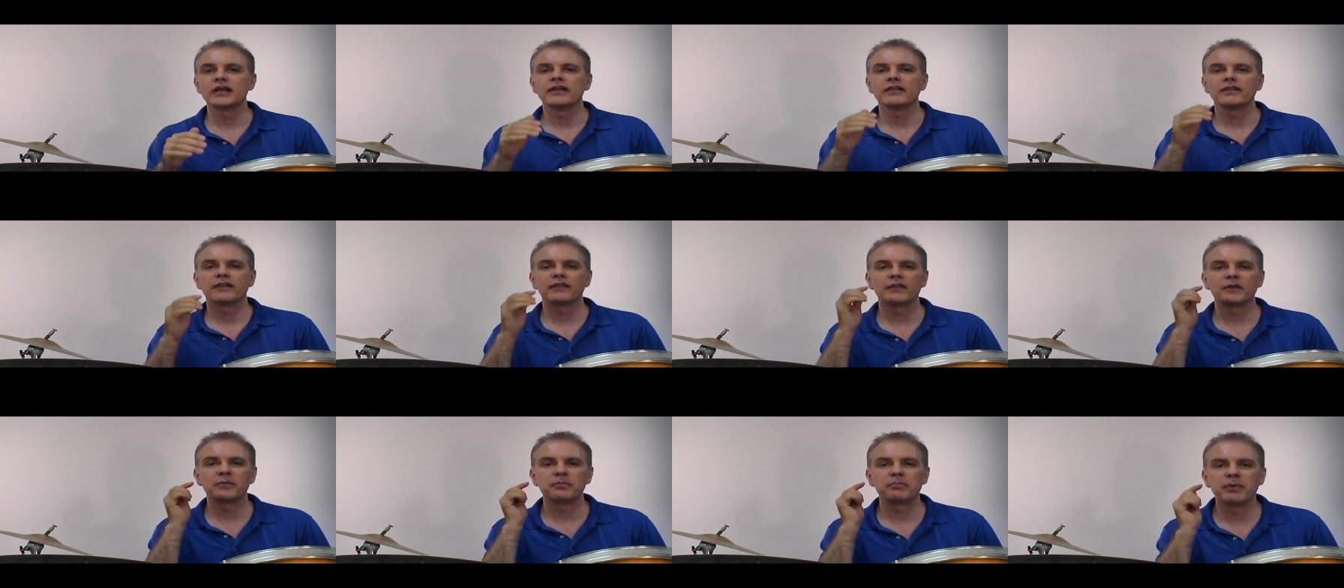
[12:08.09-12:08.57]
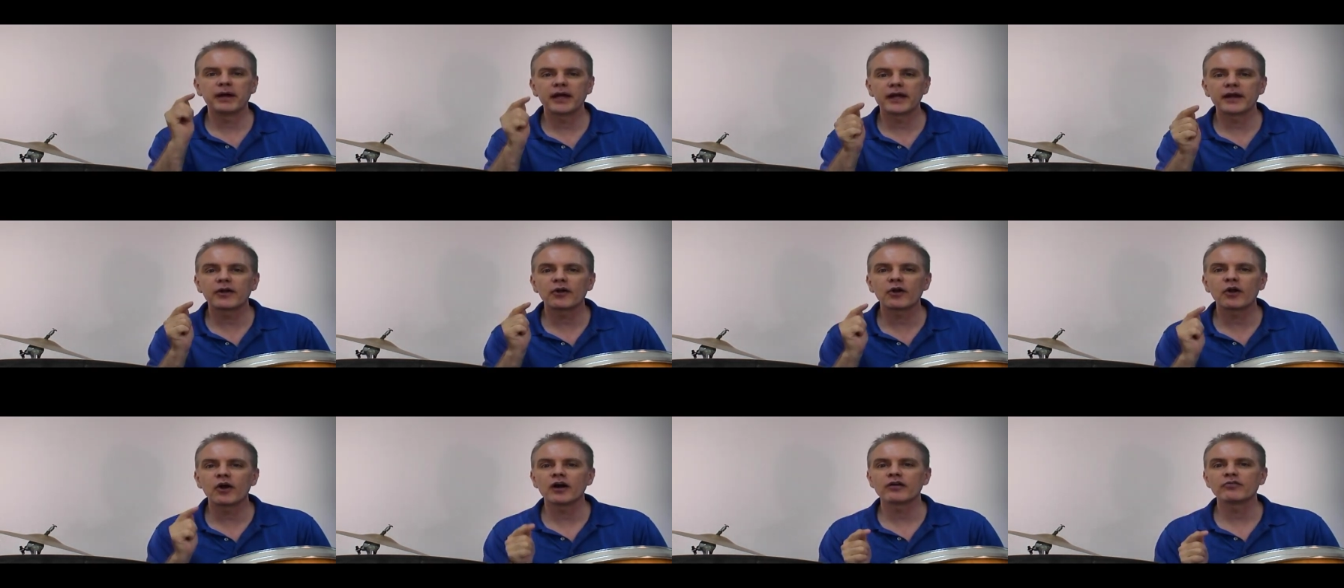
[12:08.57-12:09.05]
then the
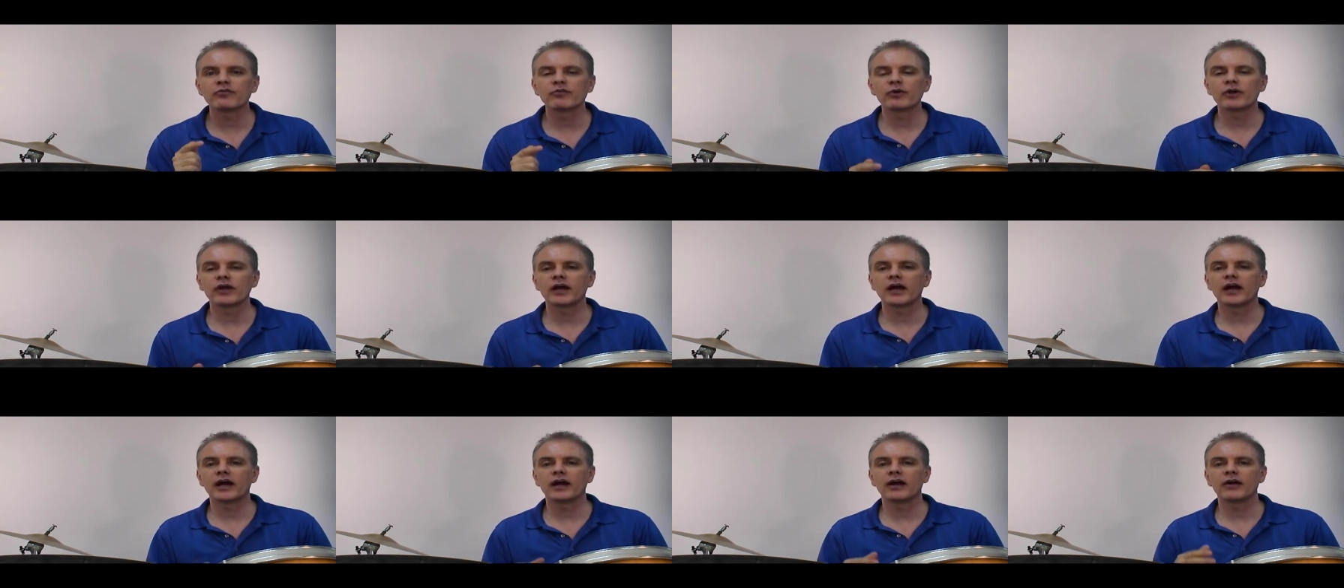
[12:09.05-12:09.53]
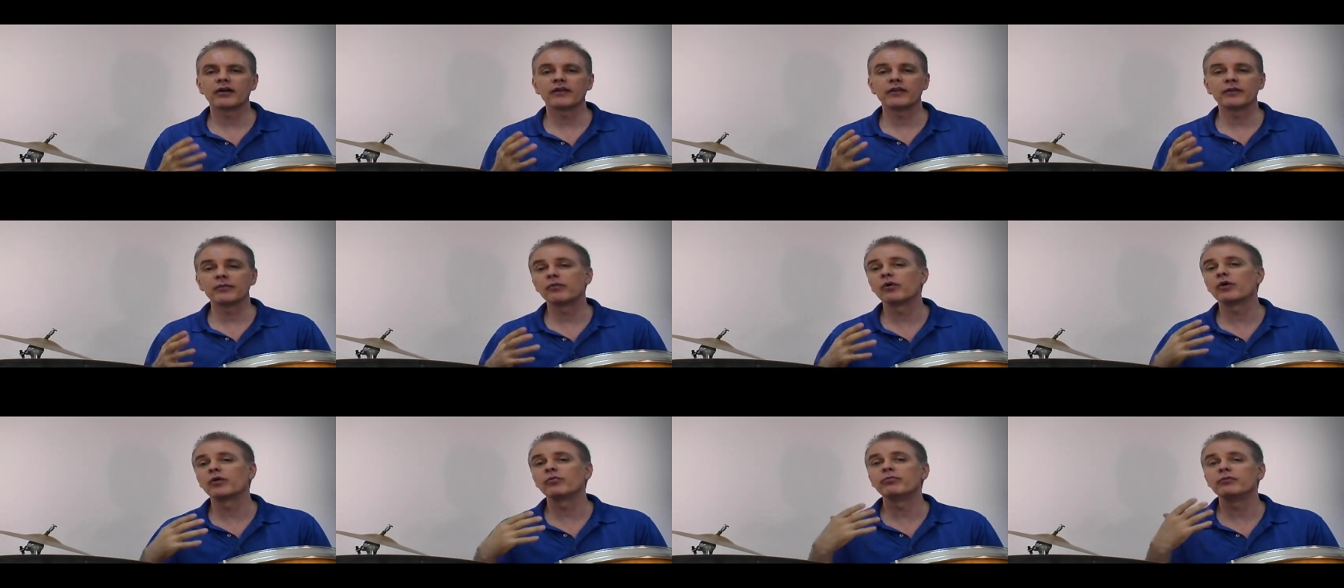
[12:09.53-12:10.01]
better off we are, and
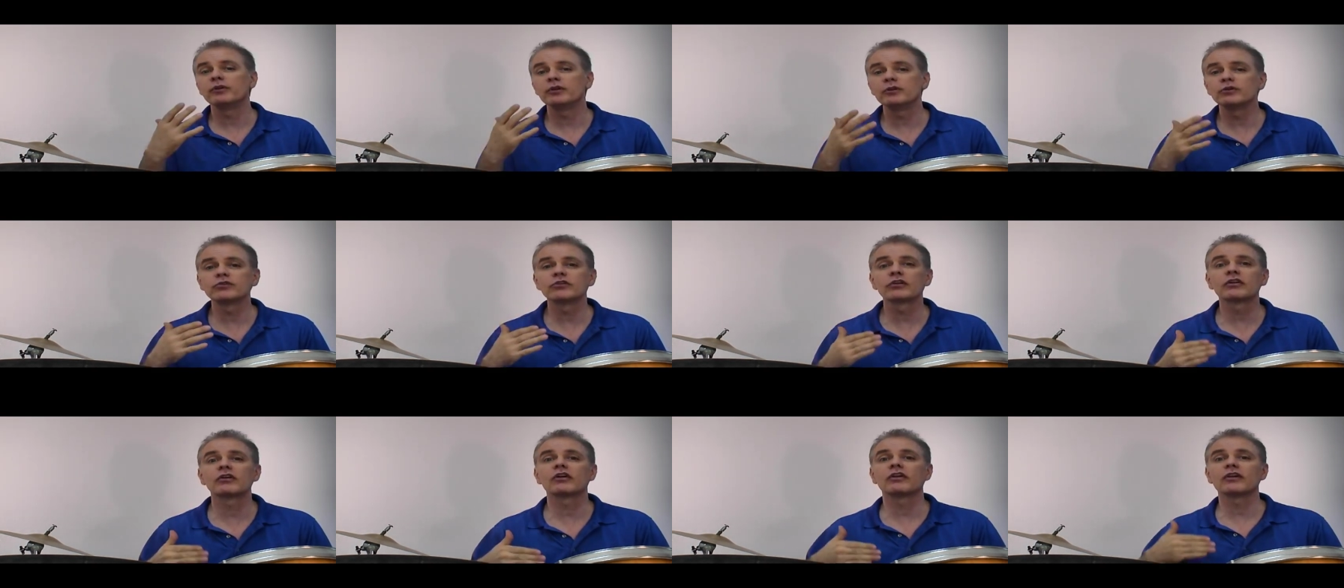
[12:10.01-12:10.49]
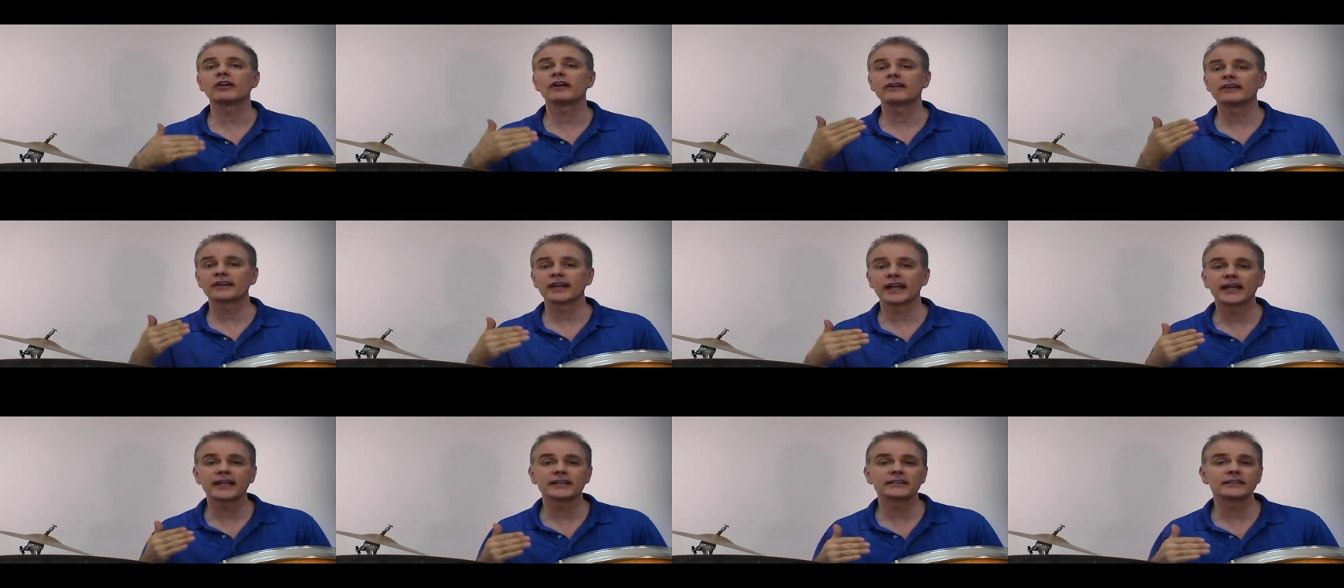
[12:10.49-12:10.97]
the more musical our
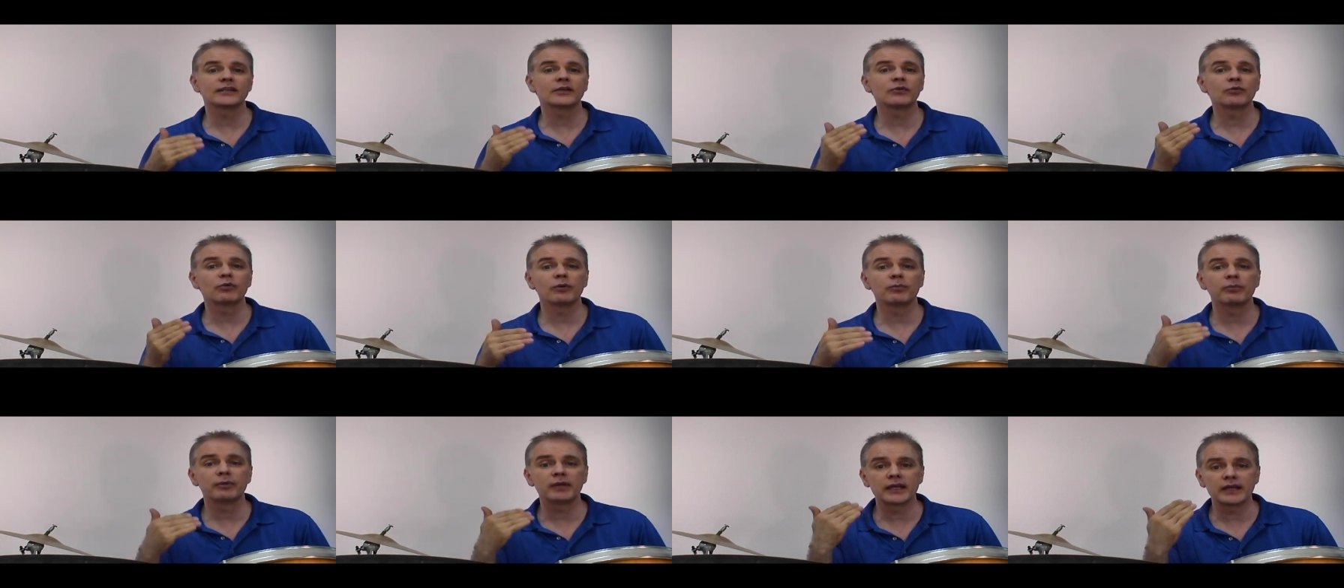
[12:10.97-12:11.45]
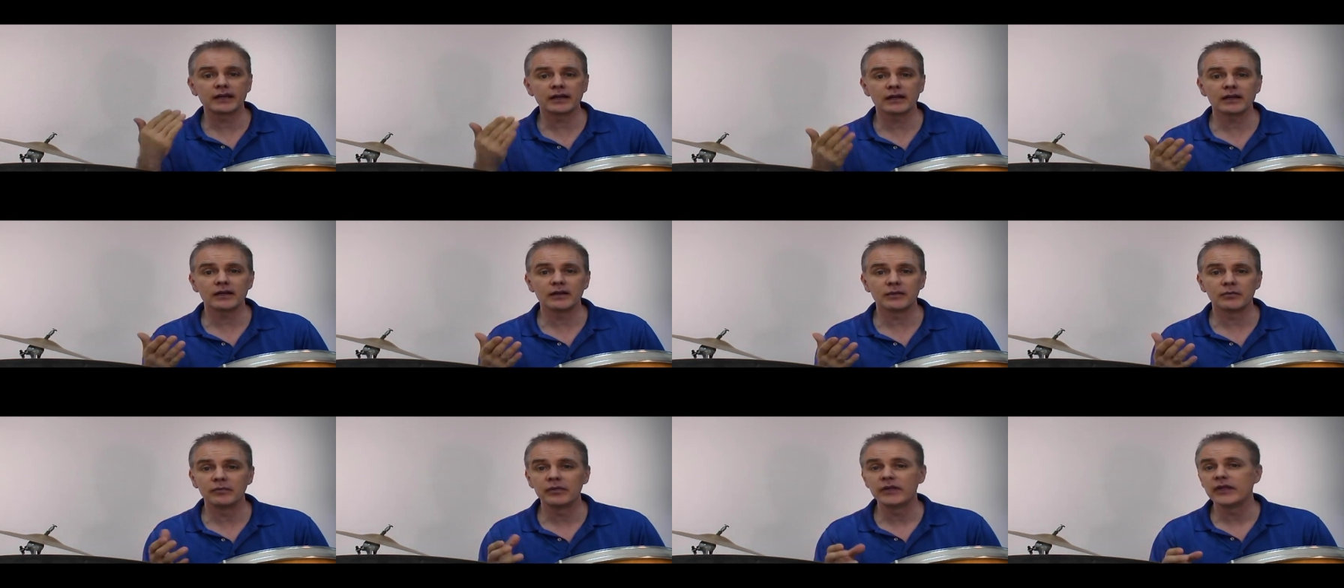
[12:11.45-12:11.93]
dancing will
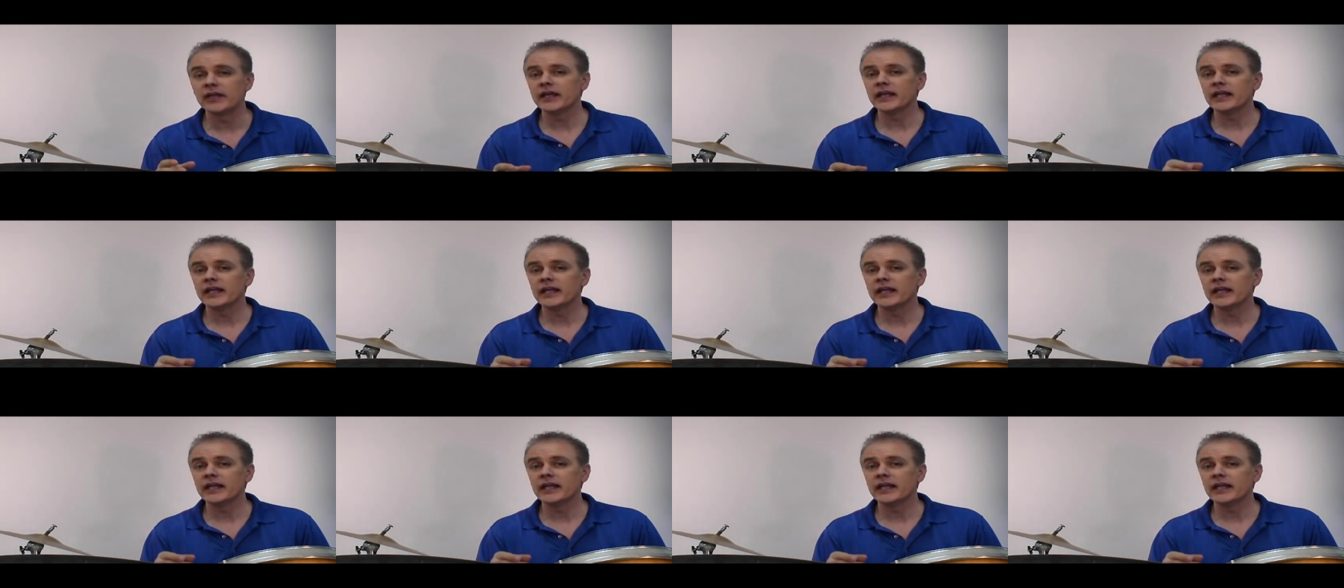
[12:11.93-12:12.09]
become.